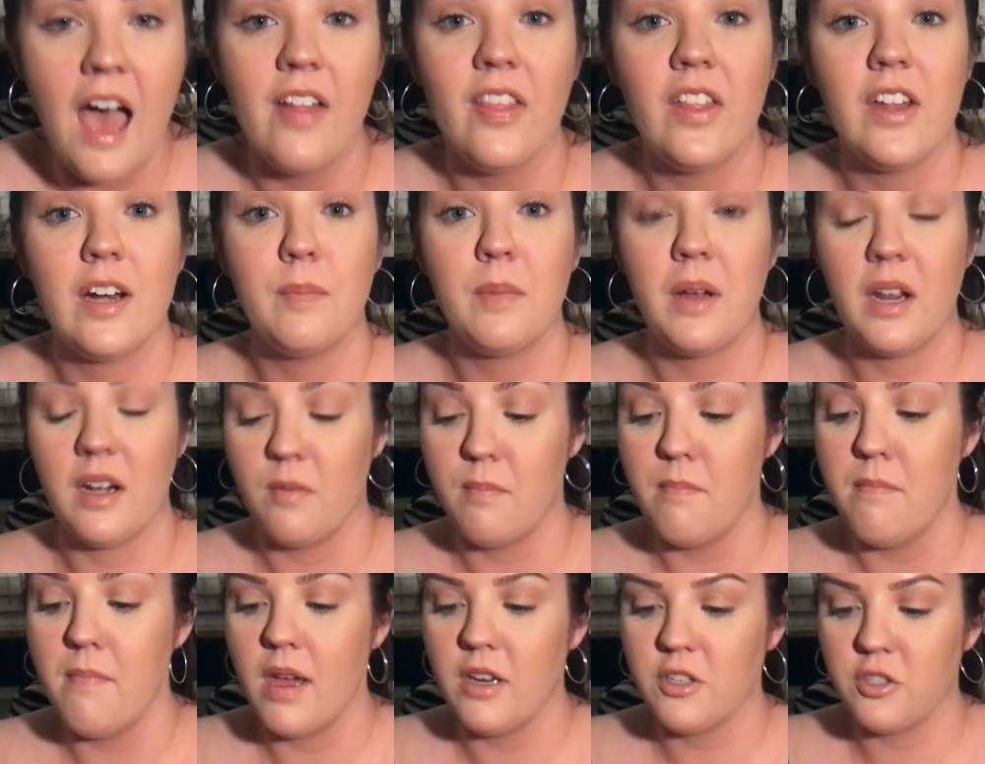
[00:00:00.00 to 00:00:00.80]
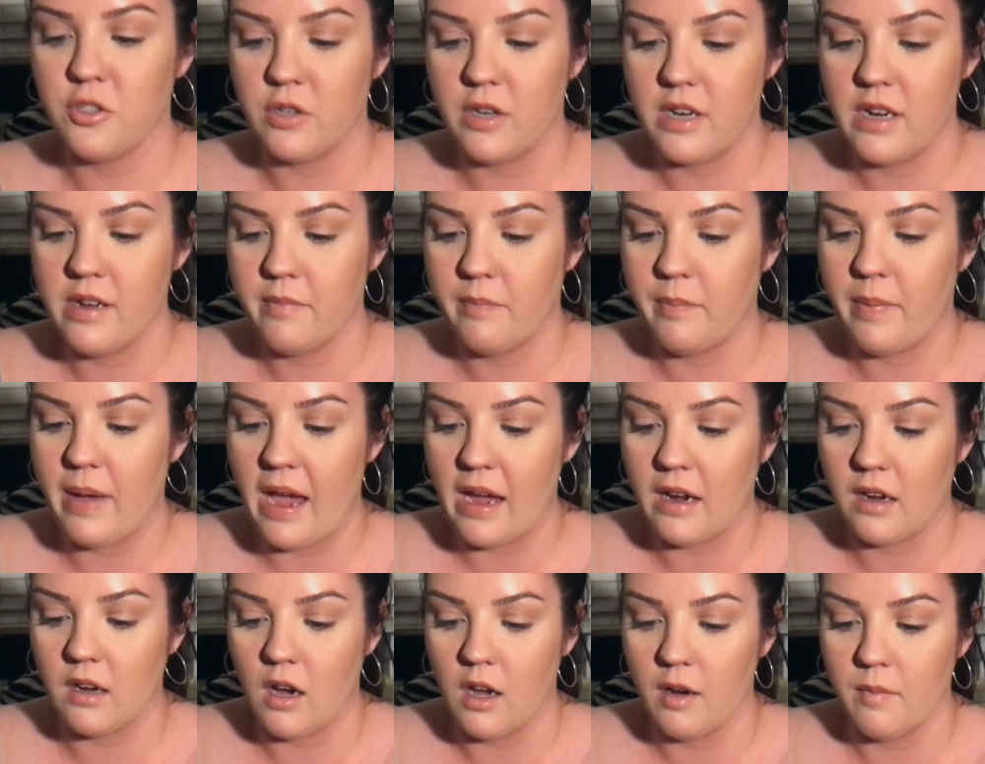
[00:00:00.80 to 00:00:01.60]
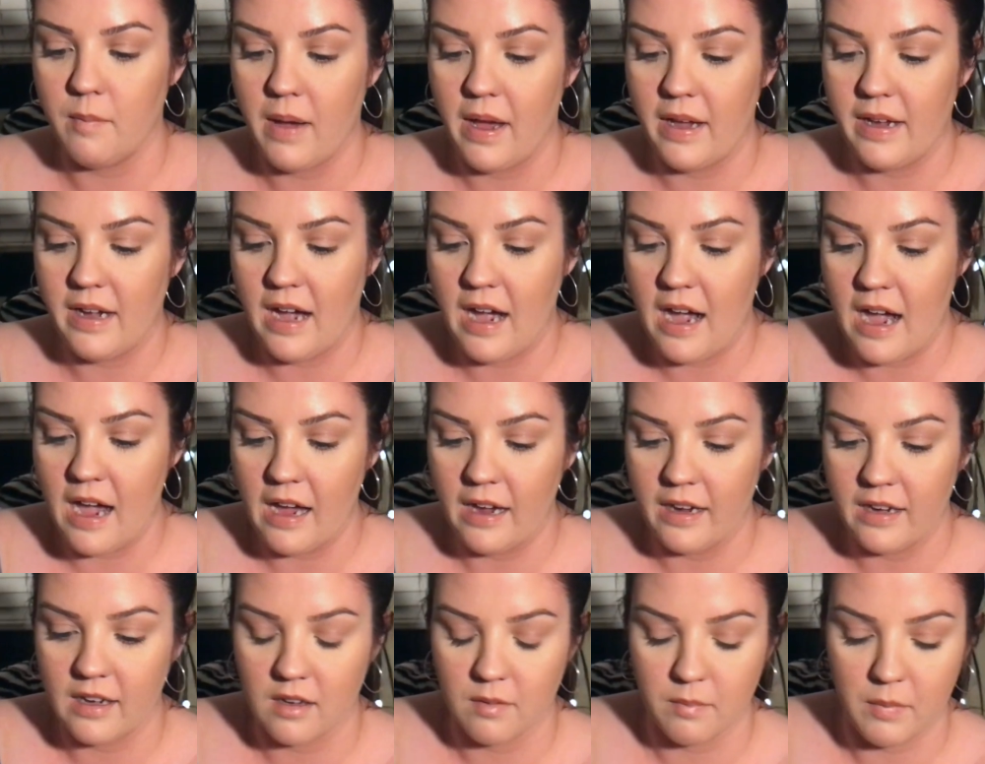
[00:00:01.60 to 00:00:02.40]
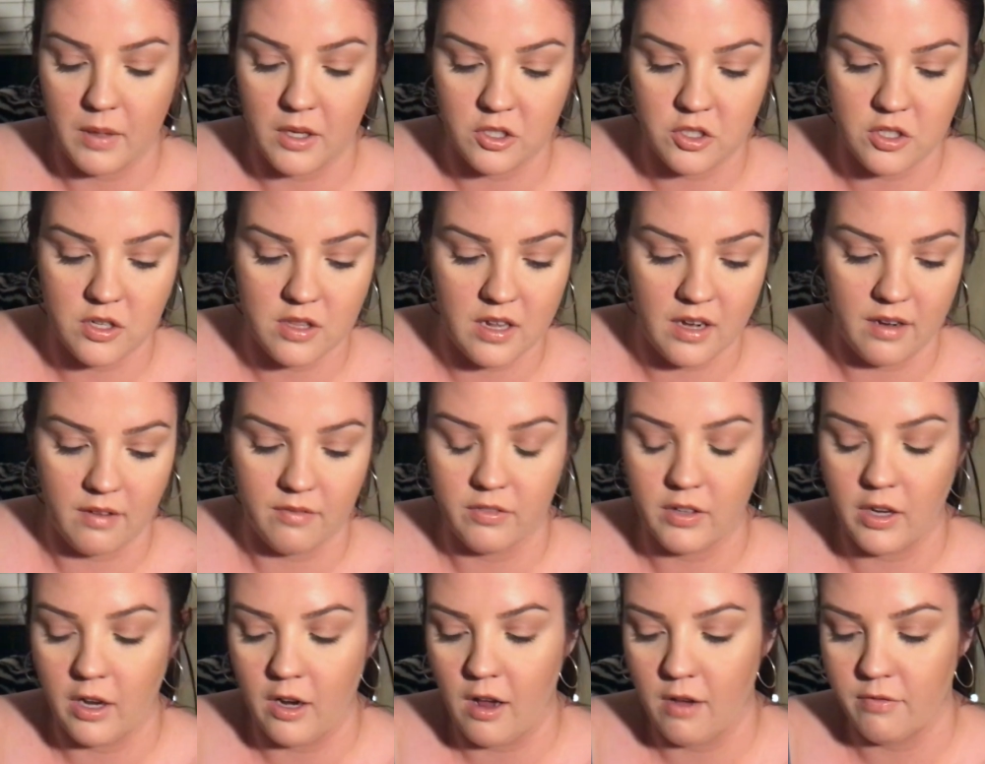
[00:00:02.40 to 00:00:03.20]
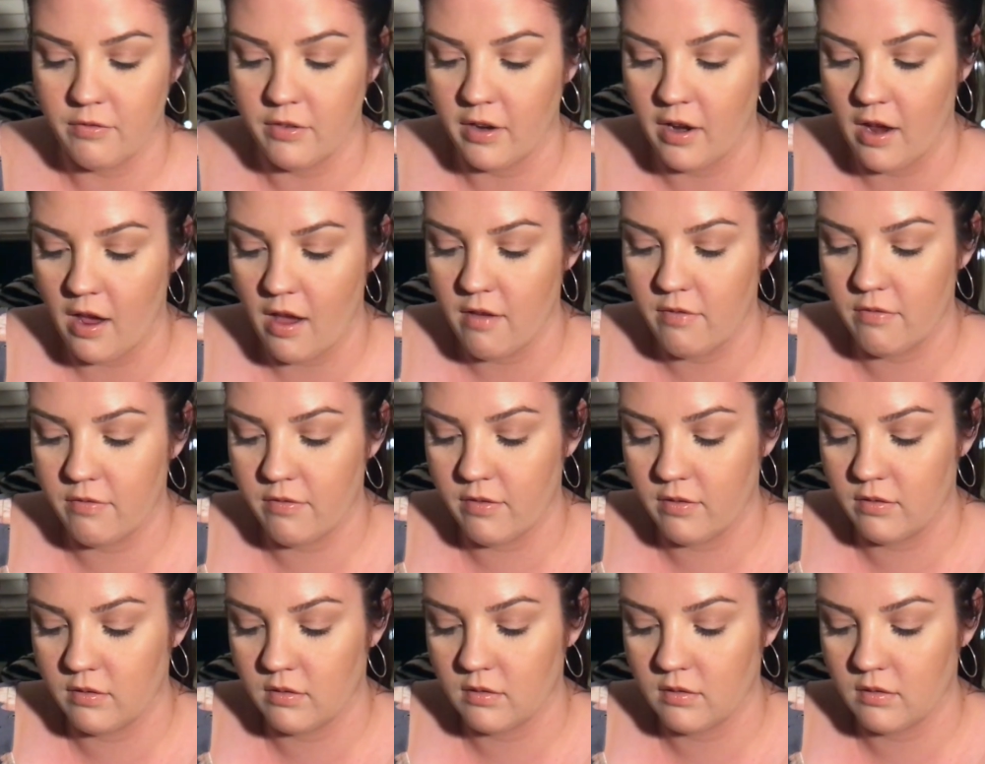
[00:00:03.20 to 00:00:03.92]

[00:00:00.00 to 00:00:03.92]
And then I'm going to measure it back on my eye and make sure that I've cut off enough.